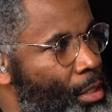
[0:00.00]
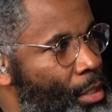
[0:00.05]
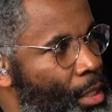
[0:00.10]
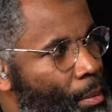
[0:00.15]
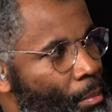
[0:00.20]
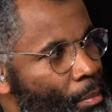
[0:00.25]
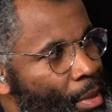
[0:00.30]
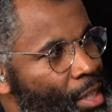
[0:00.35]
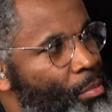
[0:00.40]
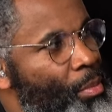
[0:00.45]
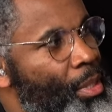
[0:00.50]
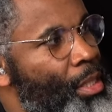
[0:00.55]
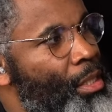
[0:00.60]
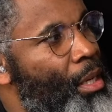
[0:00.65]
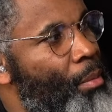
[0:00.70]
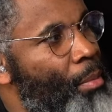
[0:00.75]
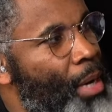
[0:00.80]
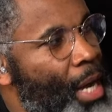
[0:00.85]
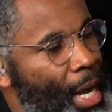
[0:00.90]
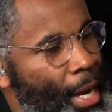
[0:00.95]
makes me jump
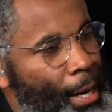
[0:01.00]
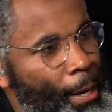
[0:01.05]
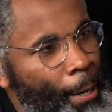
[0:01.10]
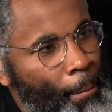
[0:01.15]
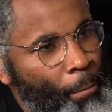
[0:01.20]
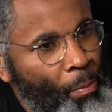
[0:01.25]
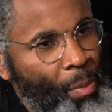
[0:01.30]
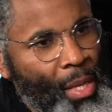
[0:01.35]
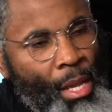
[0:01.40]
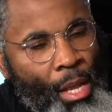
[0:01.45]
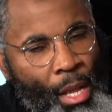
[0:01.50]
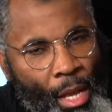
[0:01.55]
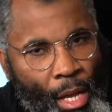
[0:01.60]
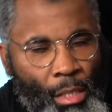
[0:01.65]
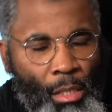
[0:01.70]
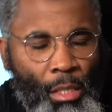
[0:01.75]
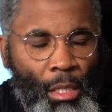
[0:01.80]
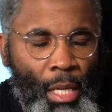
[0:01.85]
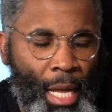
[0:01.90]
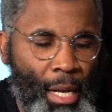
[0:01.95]
higher. Because
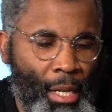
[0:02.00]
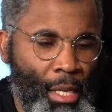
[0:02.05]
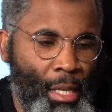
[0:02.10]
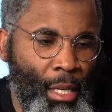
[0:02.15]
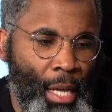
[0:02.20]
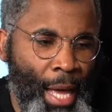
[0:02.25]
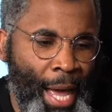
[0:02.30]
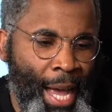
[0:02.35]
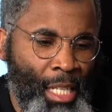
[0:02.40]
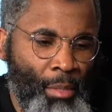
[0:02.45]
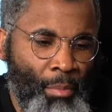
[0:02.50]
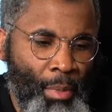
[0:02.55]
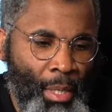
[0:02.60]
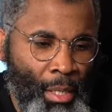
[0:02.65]
I had a kid ask me